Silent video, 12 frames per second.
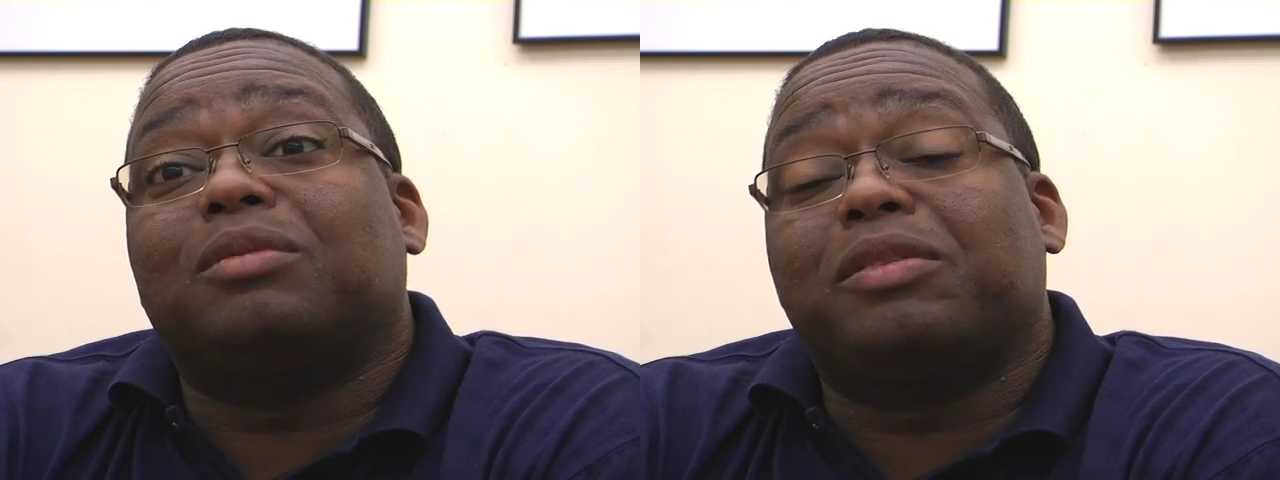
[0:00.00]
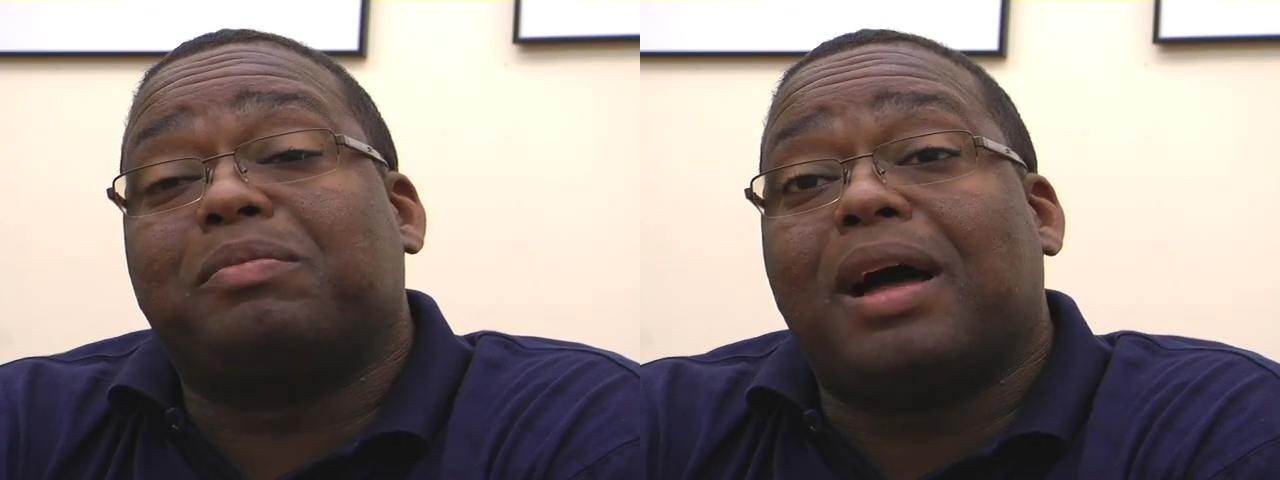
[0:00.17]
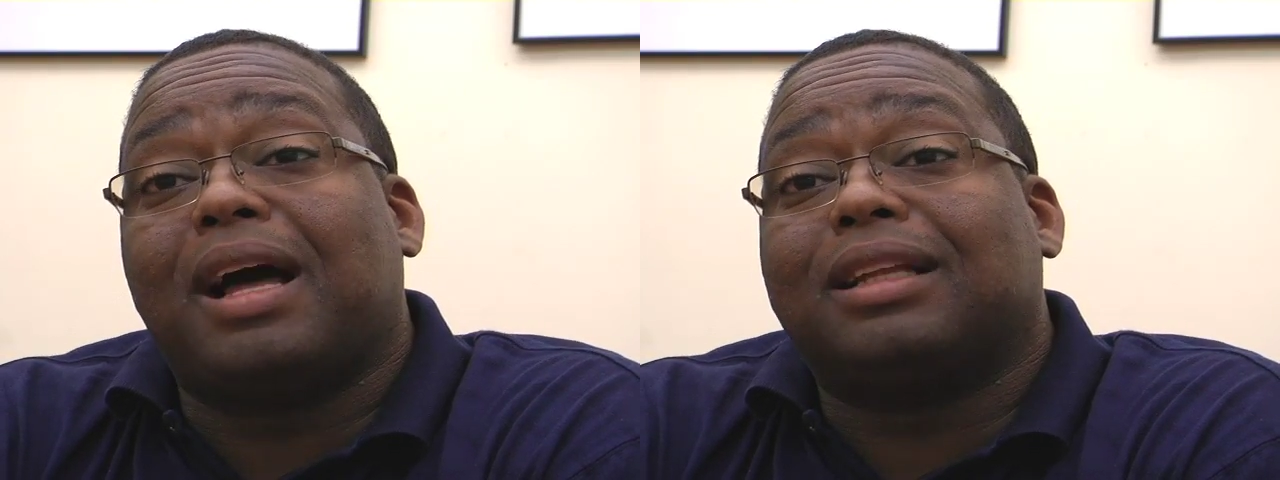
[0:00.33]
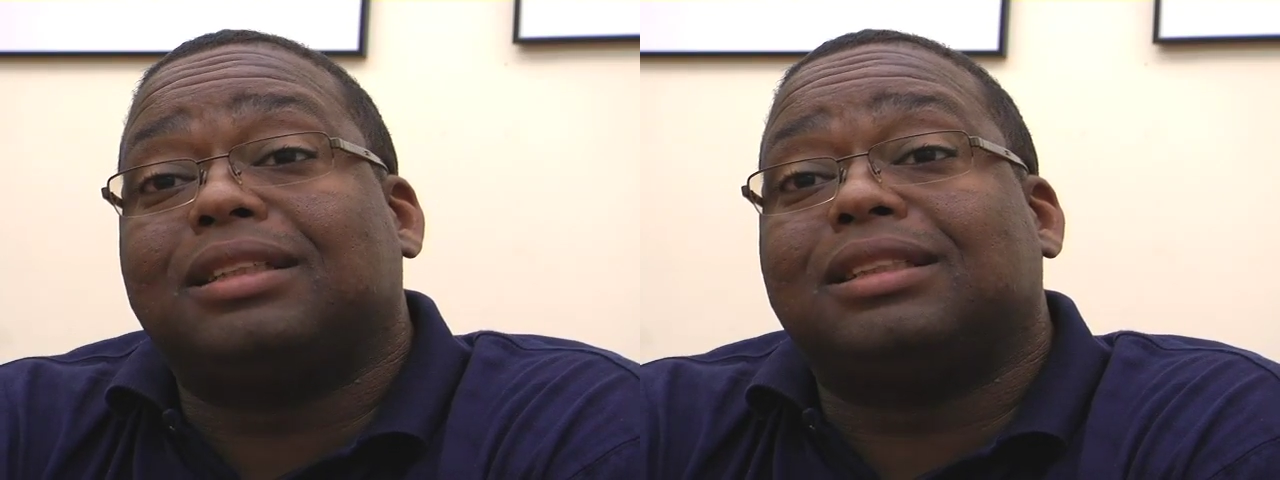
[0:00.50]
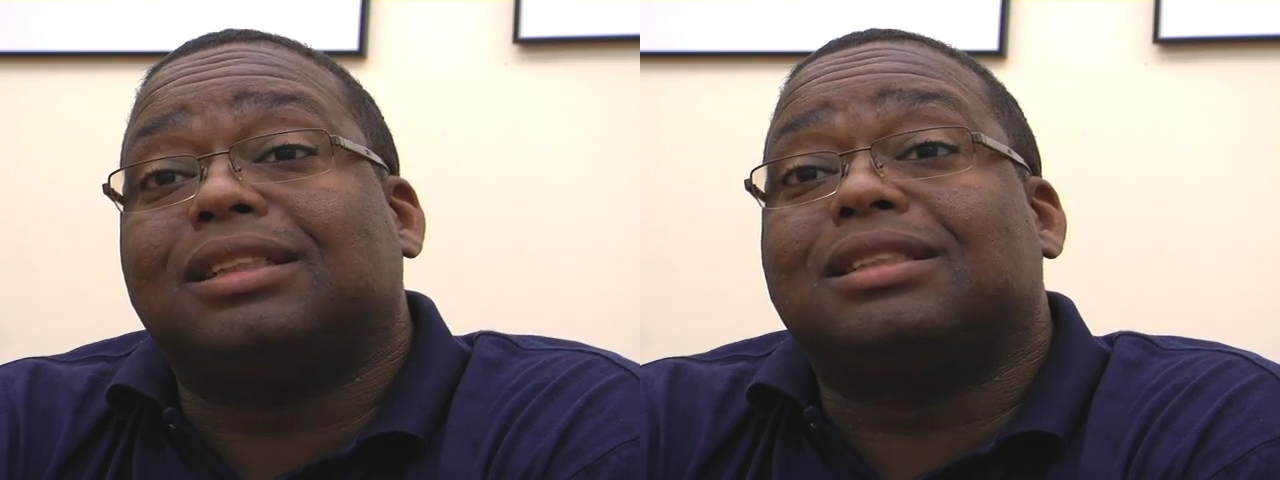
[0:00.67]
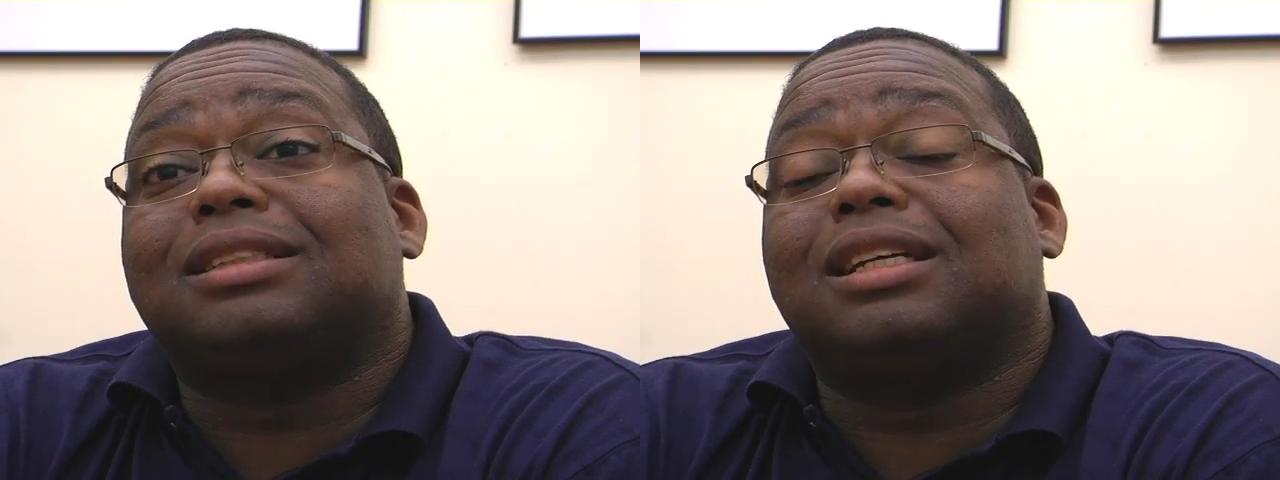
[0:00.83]
with
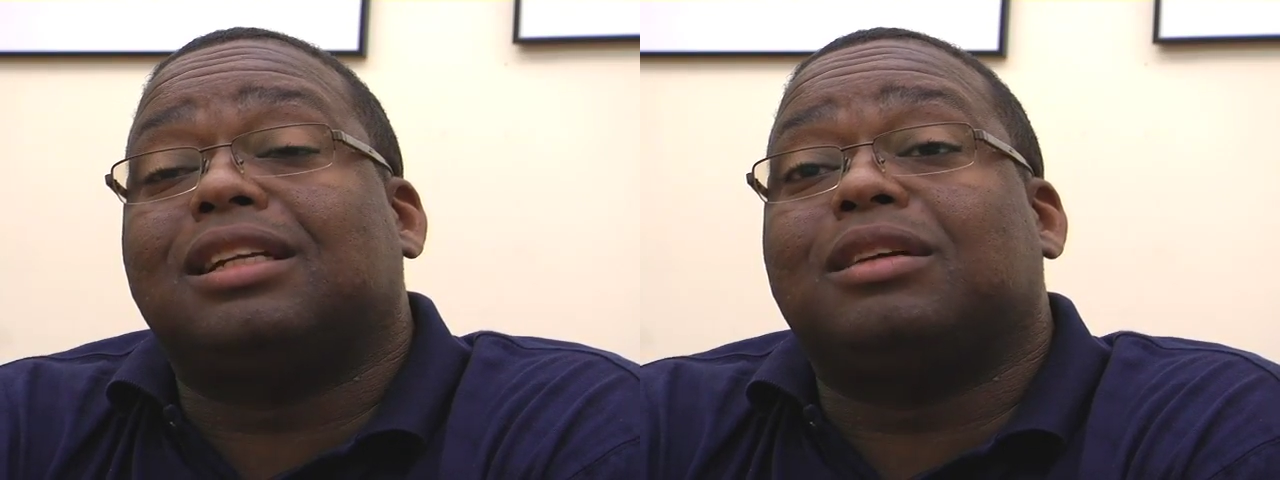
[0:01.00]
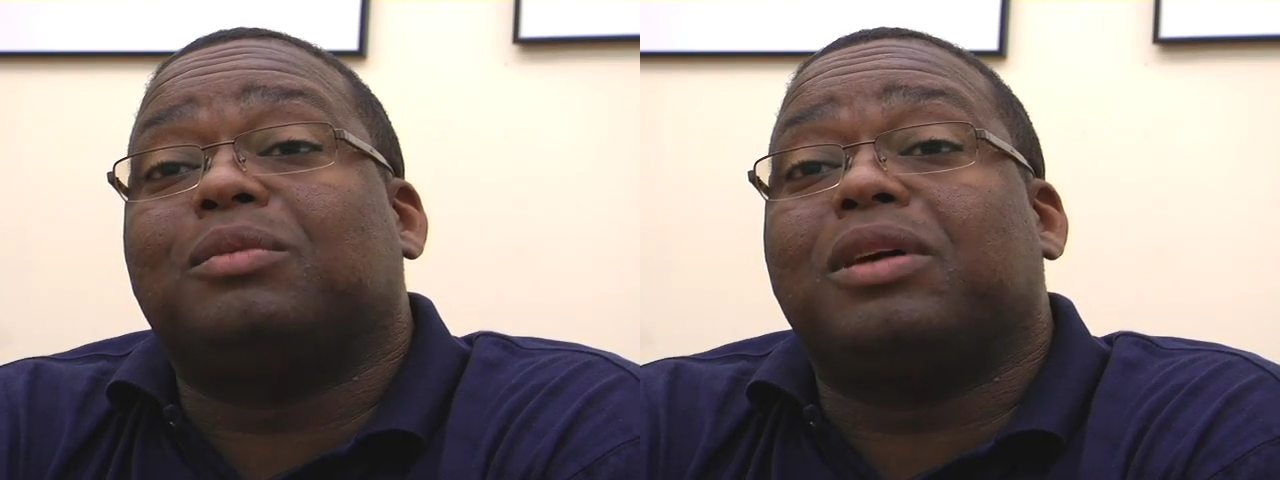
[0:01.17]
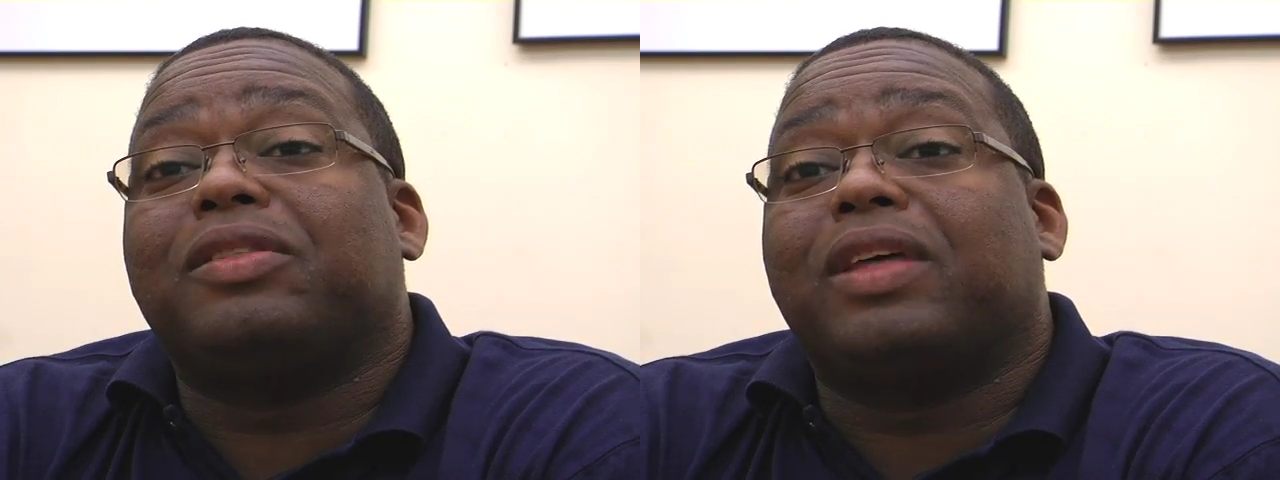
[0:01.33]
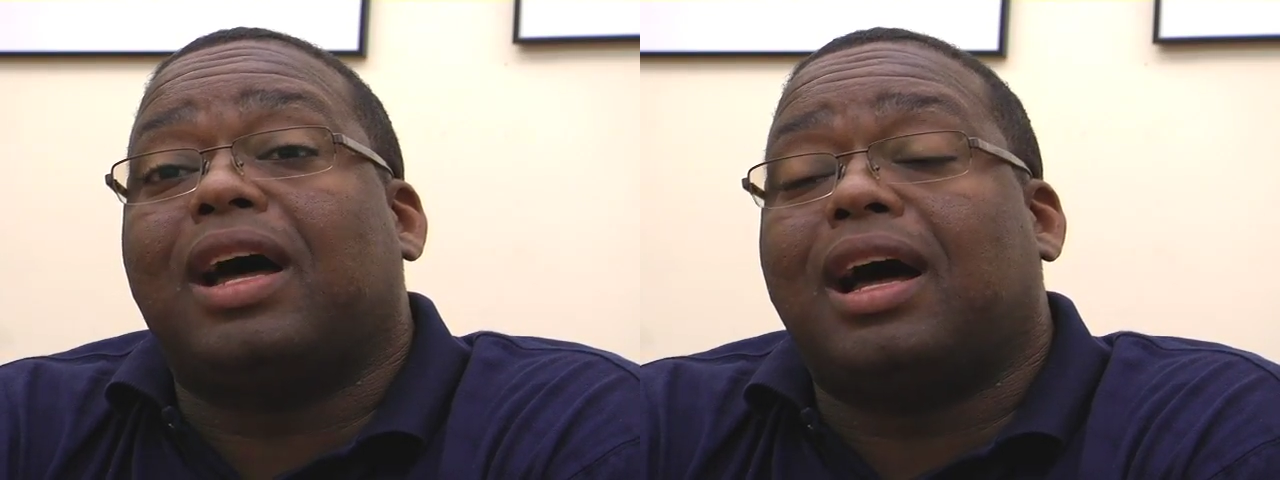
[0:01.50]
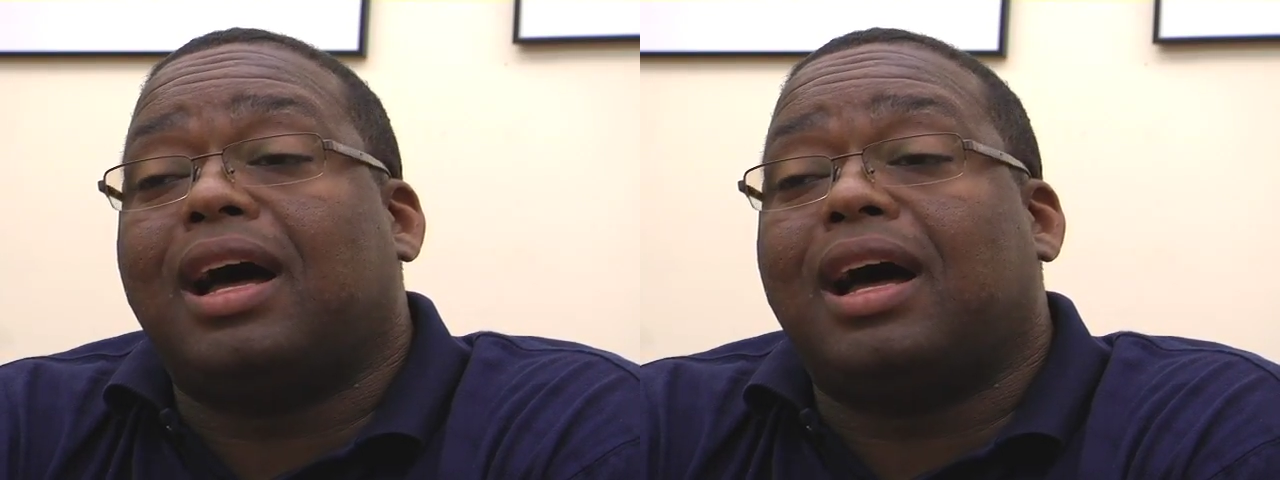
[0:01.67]
politics, dealing with